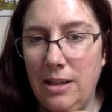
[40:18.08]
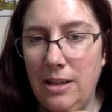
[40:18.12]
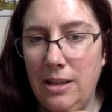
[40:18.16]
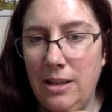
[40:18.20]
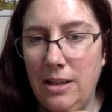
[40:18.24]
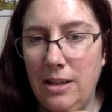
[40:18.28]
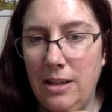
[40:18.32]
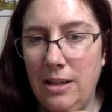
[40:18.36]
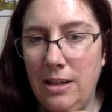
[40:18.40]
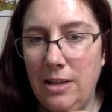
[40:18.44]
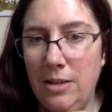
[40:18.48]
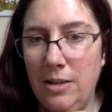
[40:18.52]

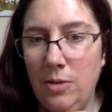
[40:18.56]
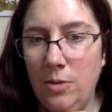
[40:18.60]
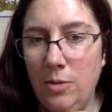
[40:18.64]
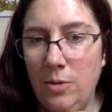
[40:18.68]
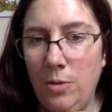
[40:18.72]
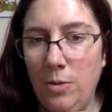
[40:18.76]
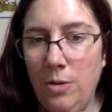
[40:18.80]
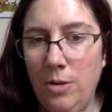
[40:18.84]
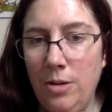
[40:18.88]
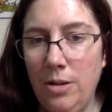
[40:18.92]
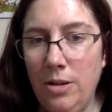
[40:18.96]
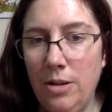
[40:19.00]
in
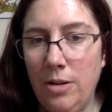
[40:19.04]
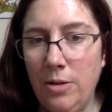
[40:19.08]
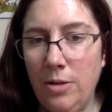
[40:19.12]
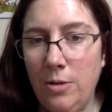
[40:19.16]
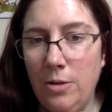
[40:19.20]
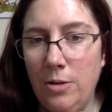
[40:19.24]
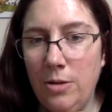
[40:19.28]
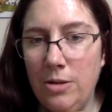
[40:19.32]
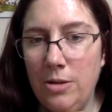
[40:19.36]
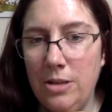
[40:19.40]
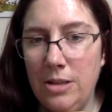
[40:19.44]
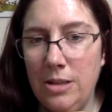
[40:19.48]
order,
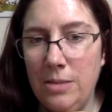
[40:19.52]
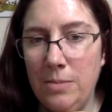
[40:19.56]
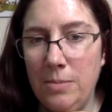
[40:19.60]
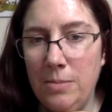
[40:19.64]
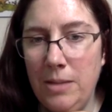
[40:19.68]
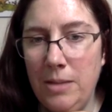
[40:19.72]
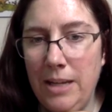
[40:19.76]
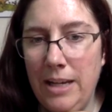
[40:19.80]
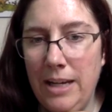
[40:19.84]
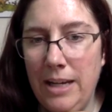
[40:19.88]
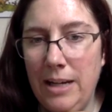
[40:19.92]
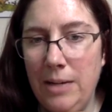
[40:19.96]
or just
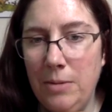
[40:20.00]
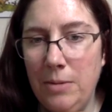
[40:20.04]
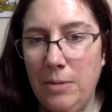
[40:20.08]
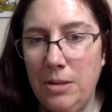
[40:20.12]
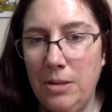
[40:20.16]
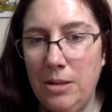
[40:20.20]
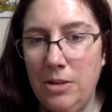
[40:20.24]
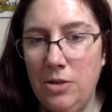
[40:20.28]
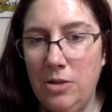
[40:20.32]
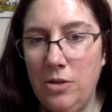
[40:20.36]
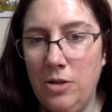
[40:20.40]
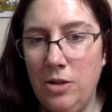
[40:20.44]
play with
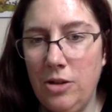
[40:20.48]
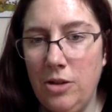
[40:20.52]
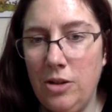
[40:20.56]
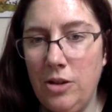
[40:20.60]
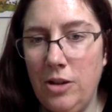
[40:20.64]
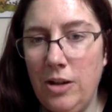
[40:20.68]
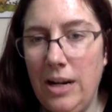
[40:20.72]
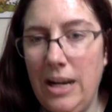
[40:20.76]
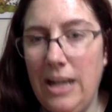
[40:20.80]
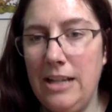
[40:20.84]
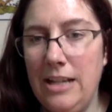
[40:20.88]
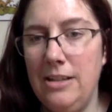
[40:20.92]
the
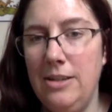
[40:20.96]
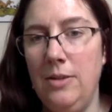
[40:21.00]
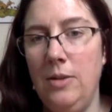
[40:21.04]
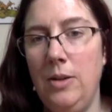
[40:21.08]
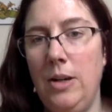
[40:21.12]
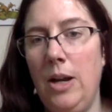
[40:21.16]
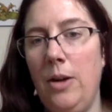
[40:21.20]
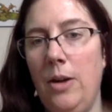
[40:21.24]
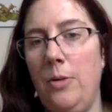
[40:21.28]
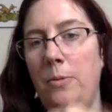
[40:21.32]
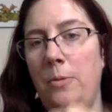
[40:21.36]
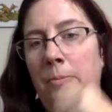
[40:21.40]
structure as you
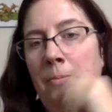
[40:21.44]
go?